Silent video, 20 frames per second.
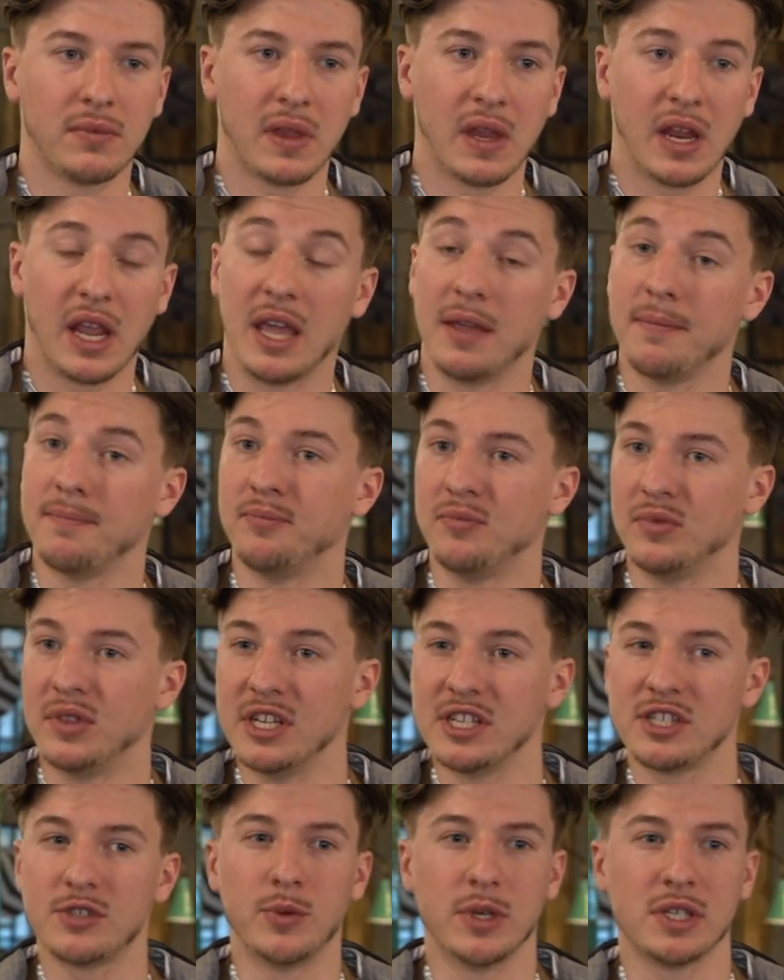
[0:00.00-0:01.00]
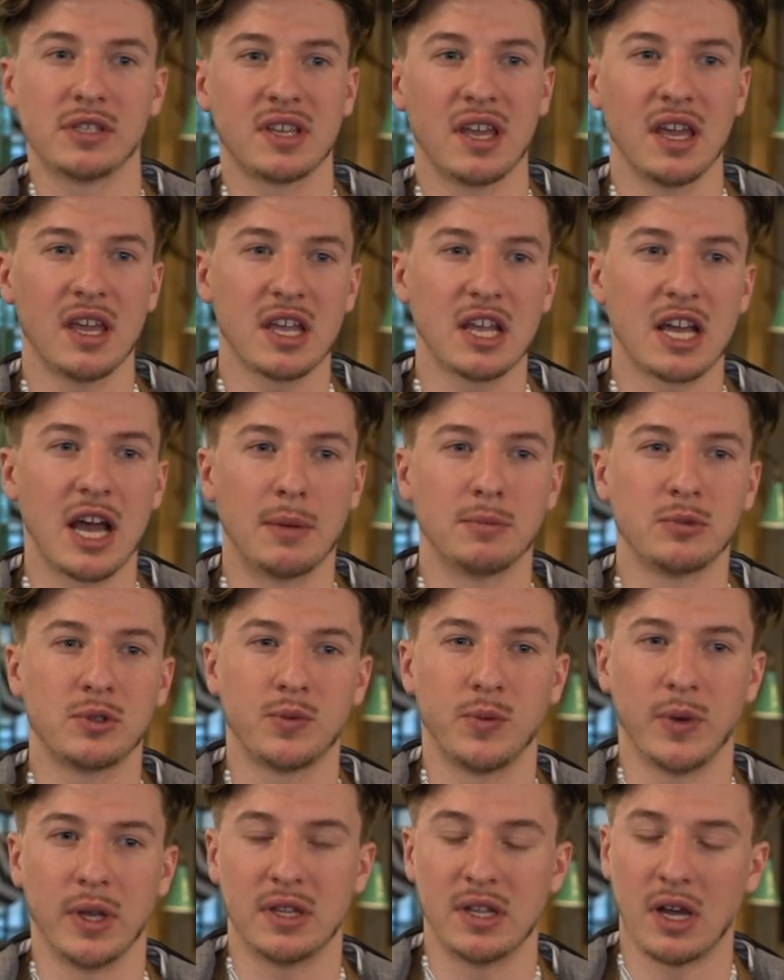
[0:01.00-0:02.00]
Okay, this whiskey comes
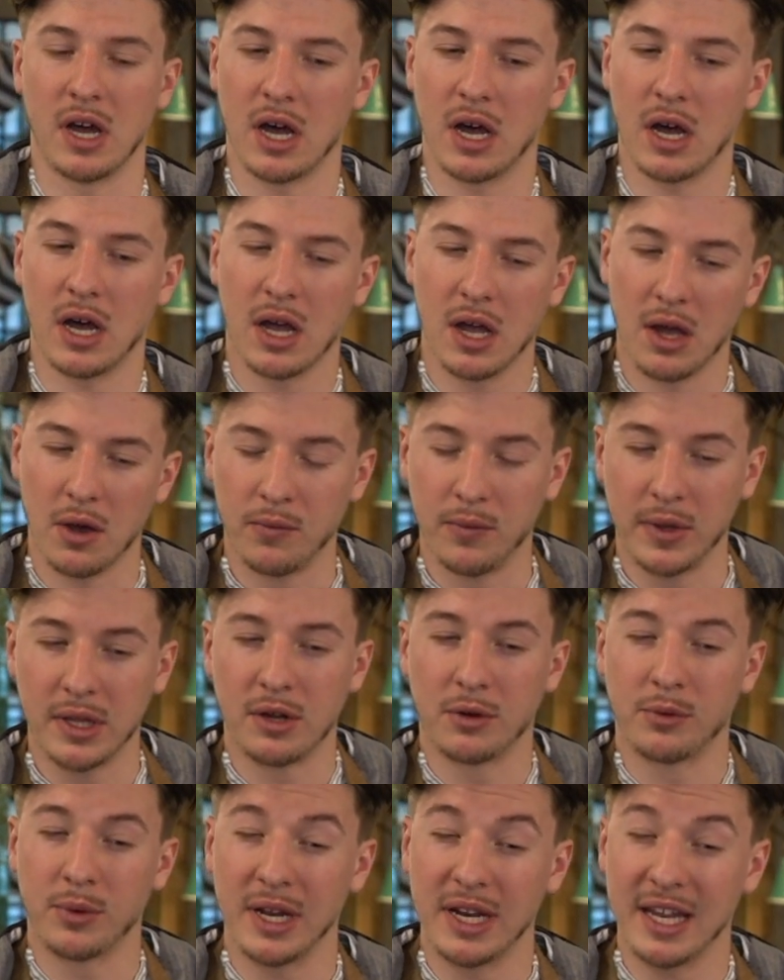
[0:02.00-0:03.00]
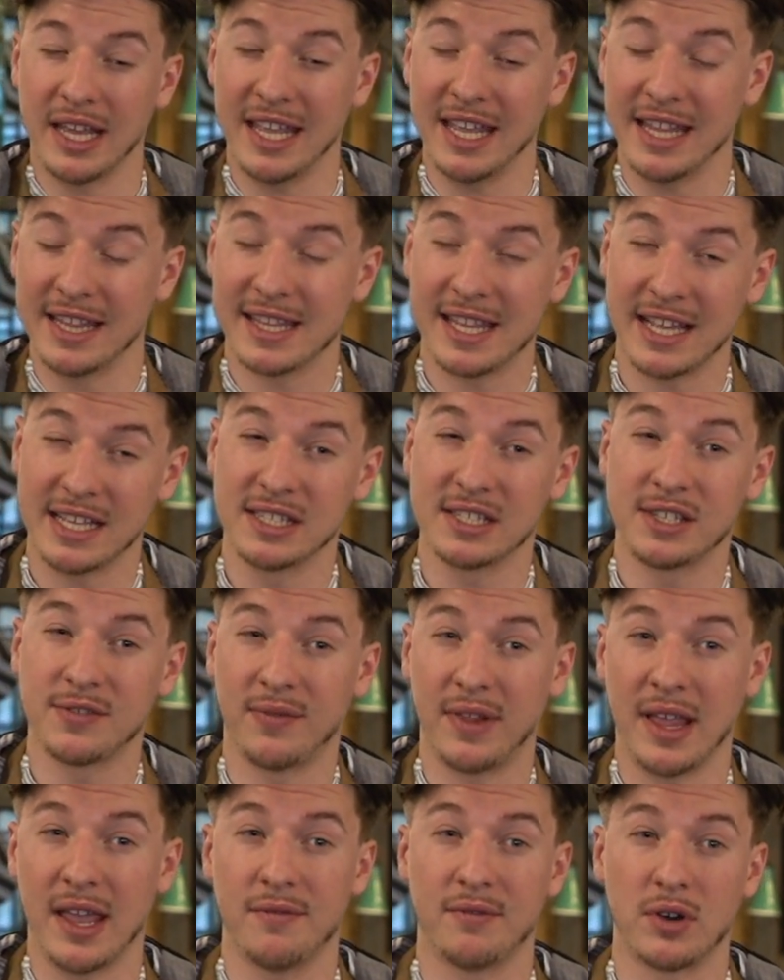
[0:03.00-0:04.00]
with a really intense
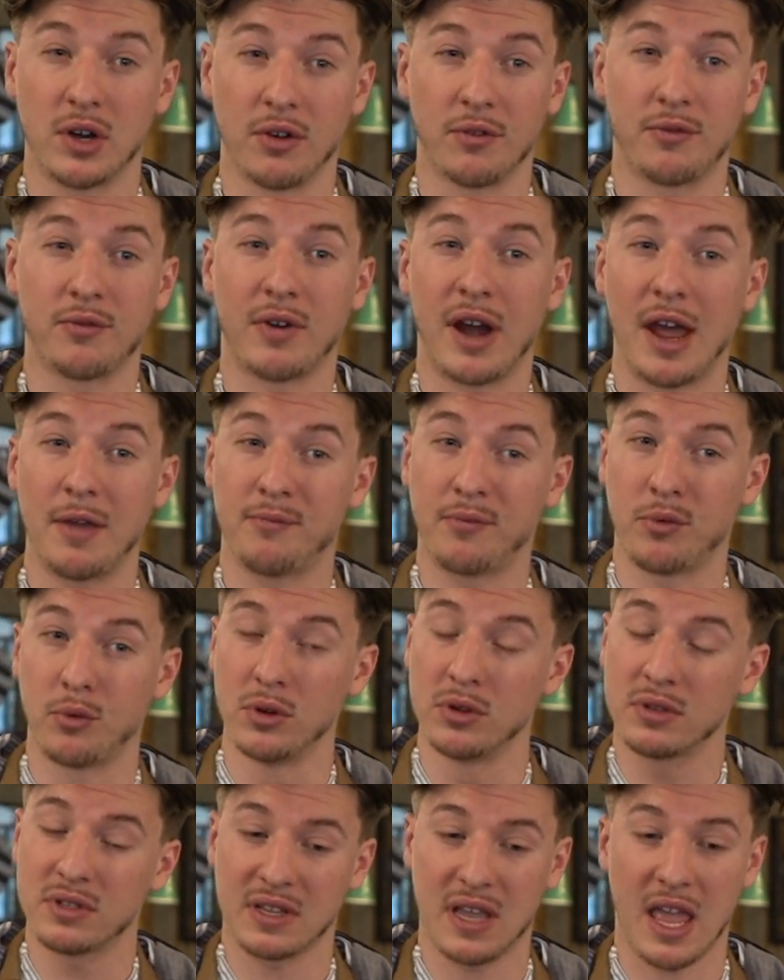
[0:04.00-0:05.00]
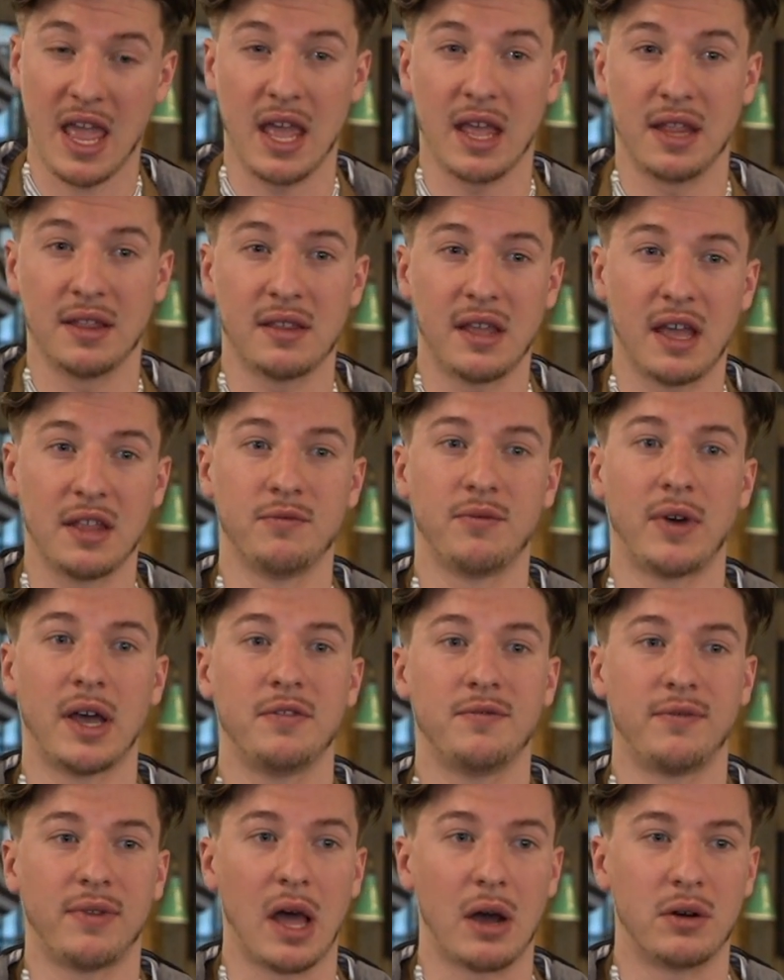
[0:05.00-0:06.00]
flavor of ripe fruit and
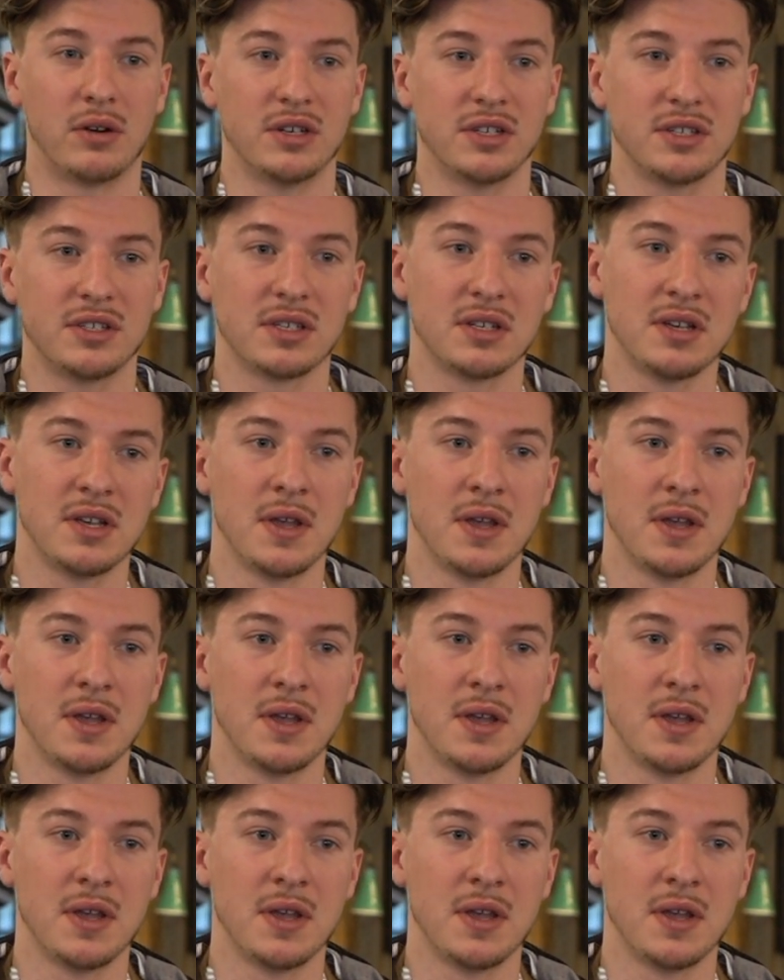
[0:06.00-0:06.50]
white flowers